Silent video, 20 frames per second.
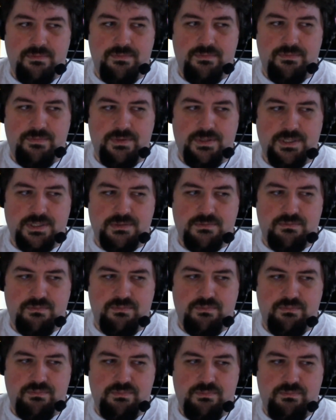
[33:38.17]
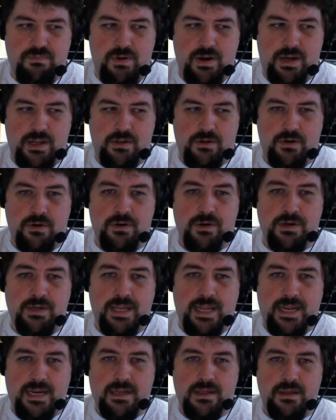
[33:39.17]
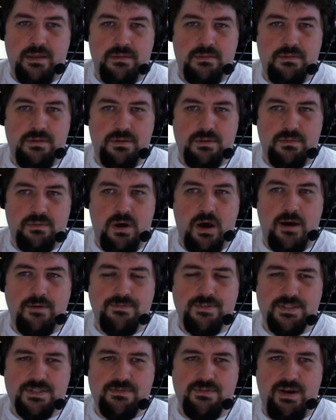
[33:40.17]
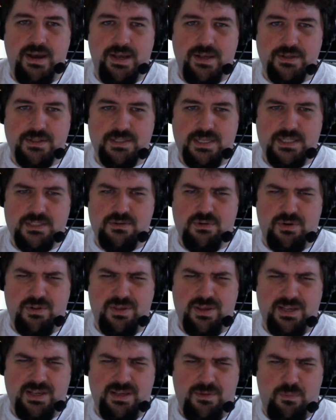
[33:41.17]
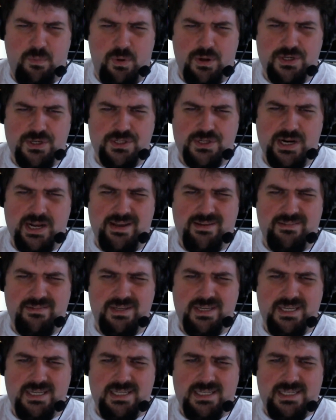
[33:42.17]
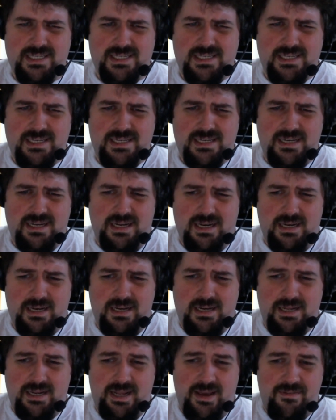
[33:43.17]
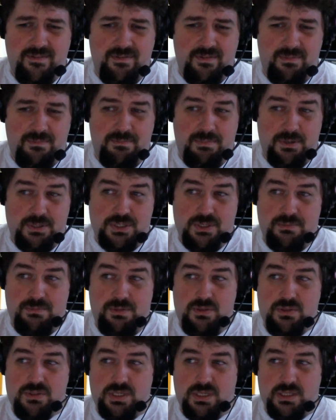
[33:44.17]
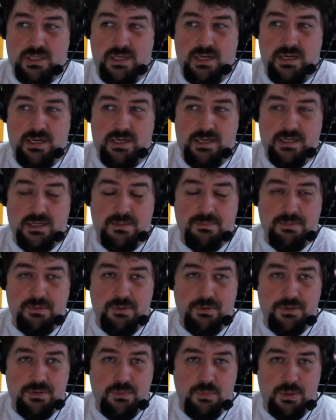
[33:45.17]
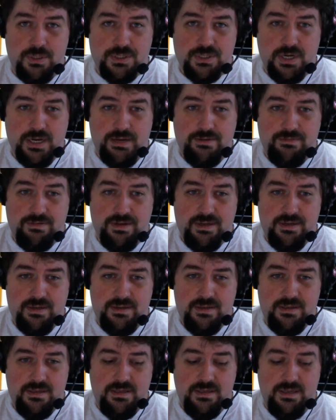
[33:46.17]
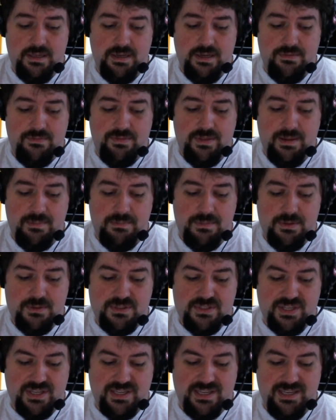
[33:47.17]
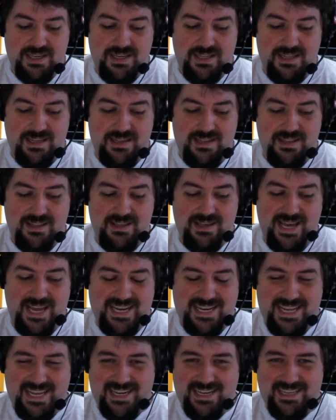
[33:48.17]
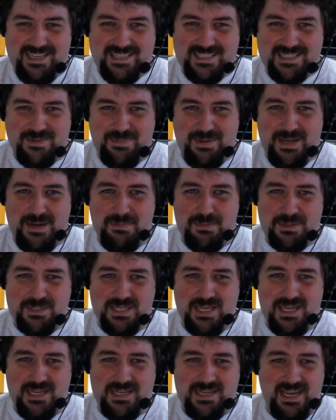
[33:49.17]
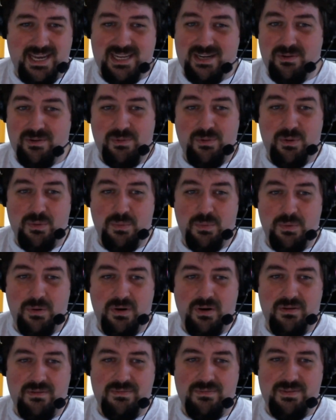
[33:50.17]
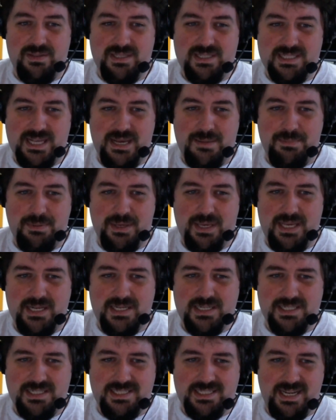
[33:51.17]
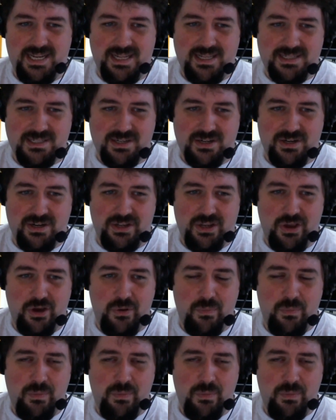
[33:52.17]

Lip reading: just regular data, Office files and that sort of thing in OneDrive. And I have a bunch of music that I need to upload to OneDrive. And if that music and that data eats up 80%, I don't know where all of these application settings are going to go.